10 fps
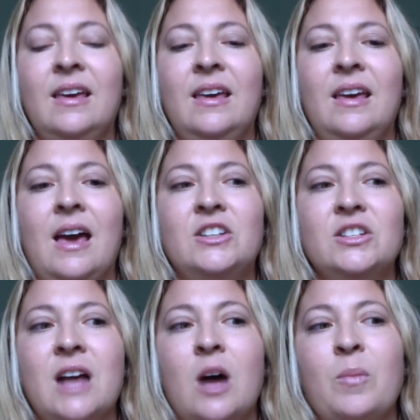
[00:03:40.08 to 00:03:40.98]
And
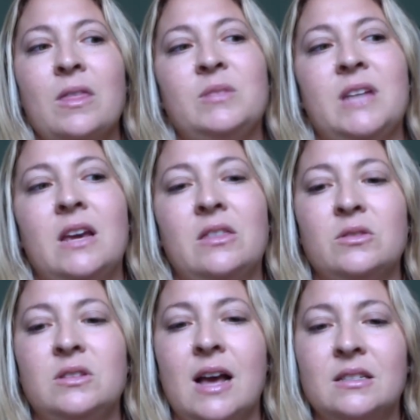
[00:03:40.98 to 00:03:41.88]
just helping them take those
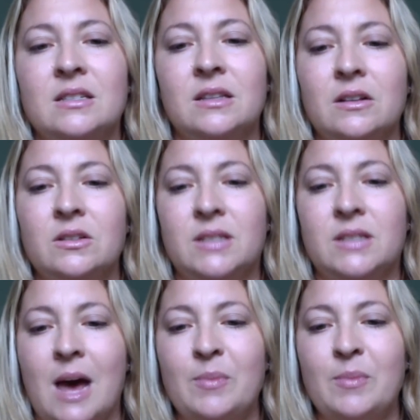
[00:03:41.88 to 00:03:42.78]
next little
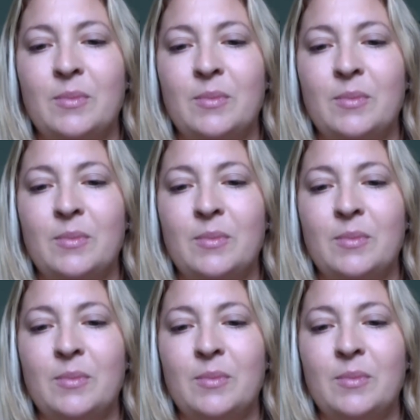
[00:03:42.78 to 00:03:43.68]
steps, whether it's a
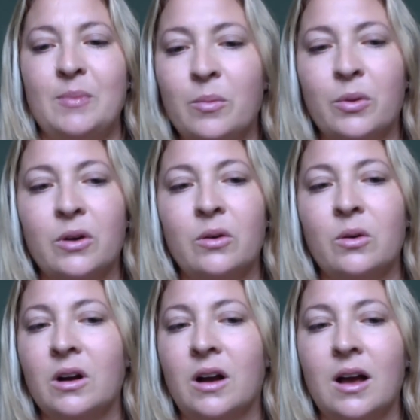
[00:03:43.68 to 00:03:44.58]
team member
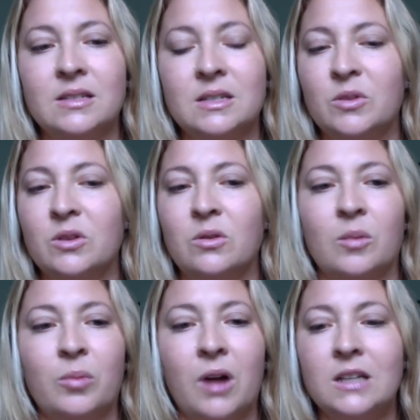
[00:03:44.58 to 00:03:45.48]
or a customer
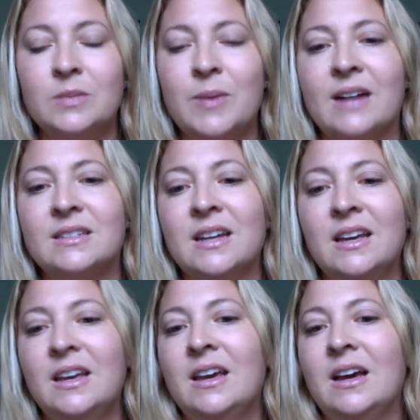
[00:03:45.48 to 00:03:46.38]
or a prospect.
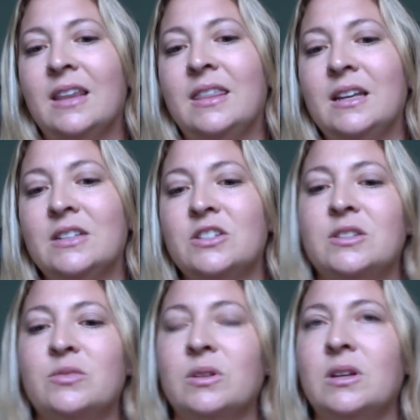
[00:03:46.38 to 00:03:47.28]
I think it's
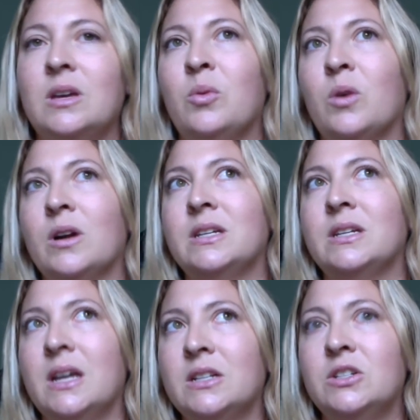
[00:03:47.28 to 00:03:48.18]
just really important to
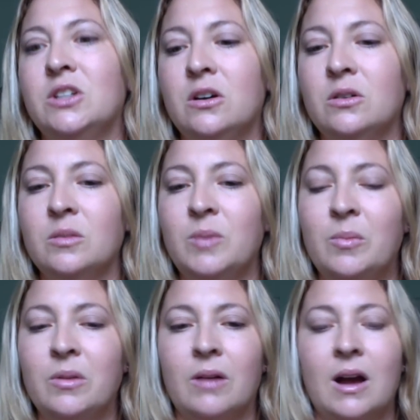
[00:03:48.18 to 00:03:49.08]
get to know the
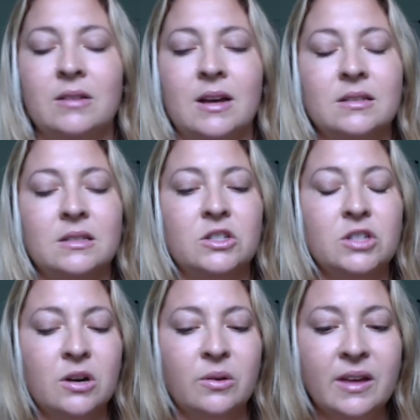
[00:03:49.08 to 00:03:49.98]
people around us. And
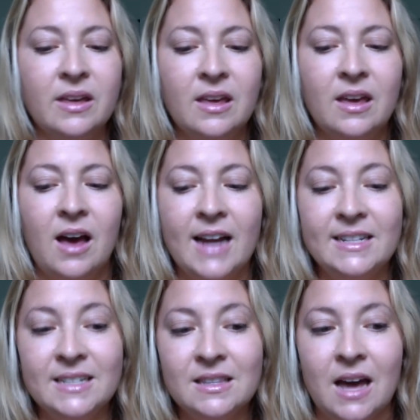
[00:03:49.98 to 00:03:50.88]
so I
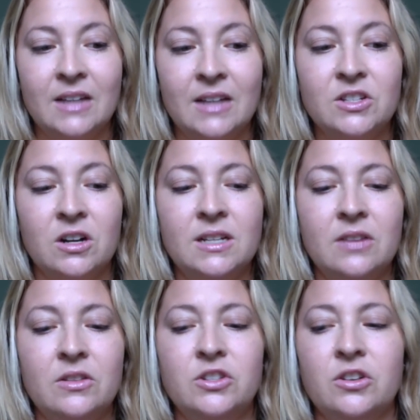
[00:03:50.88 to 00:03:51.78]
did that. I started down the
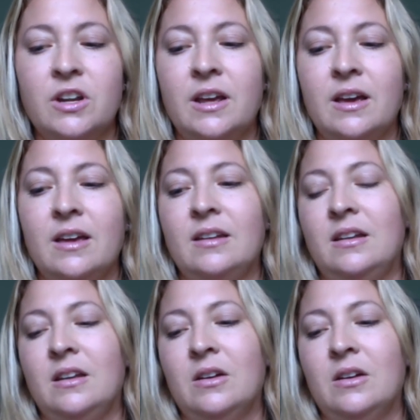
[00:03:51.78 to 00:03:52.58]
journey. It, you know,